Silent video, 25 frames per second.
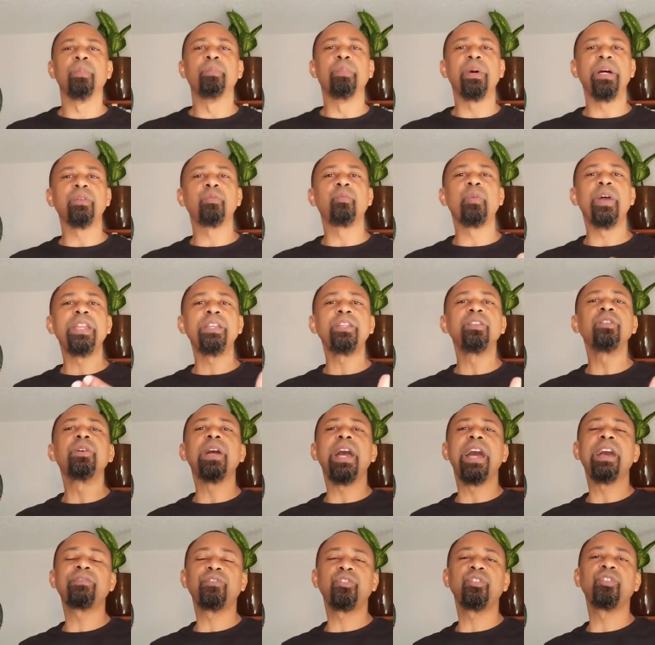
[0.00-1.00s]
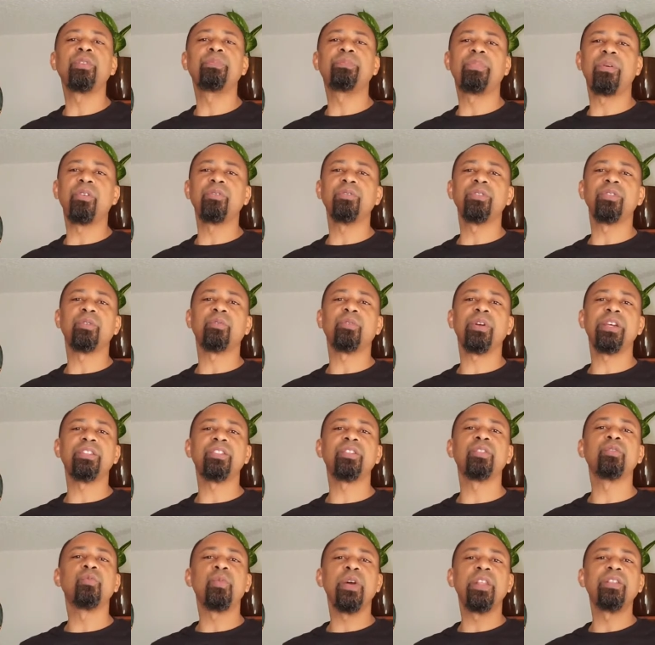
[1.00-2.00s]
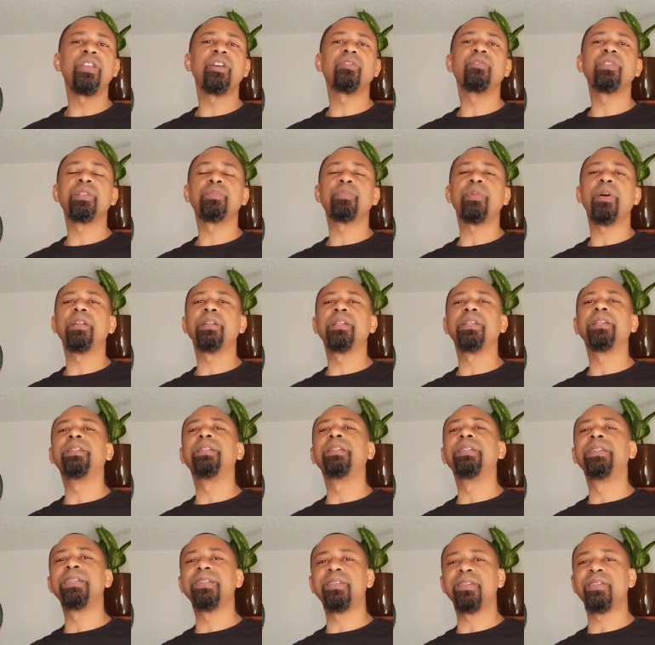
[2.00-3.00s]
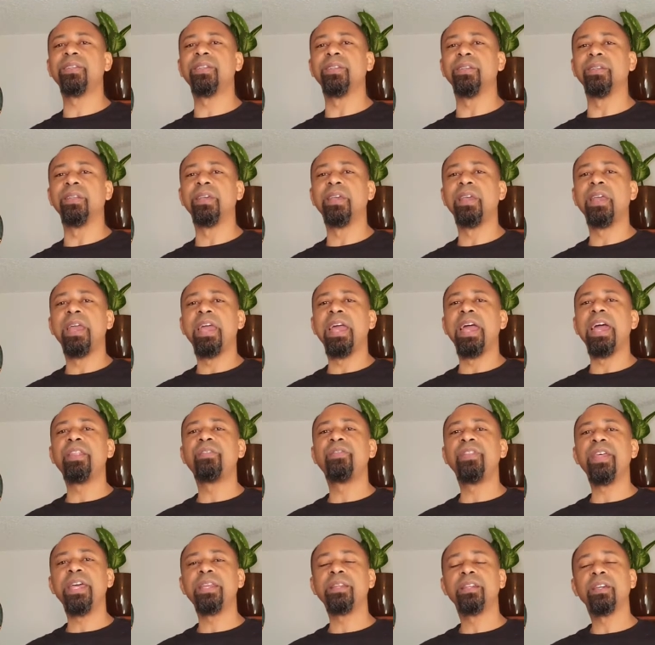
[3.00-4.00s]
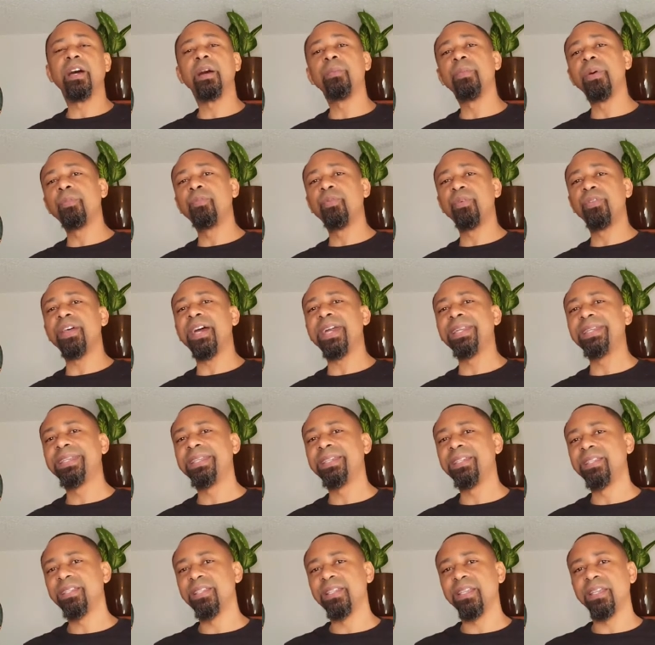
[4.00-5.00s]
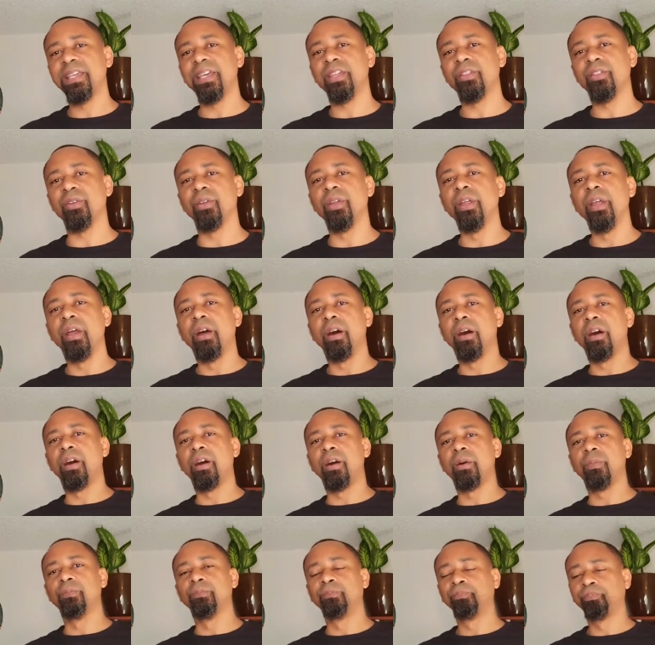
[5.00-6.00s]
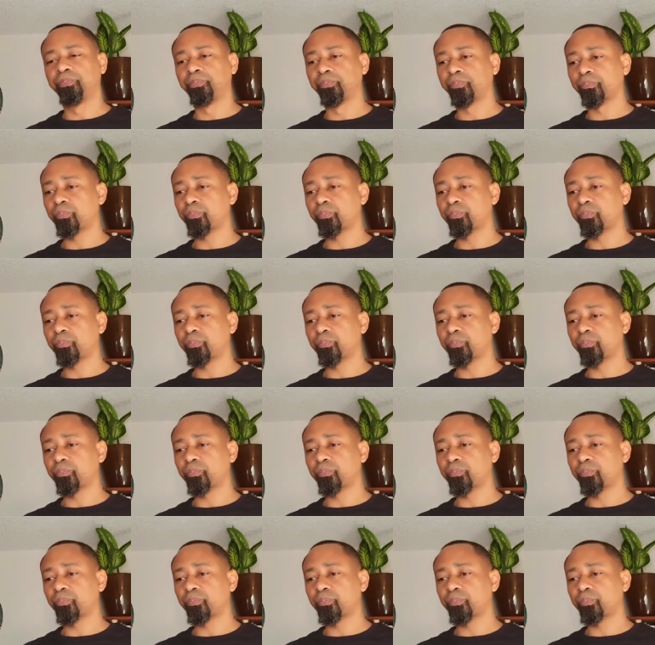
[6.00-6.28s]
But when you after you pose the question, when they're responding, listen and then come up with ideas together, um,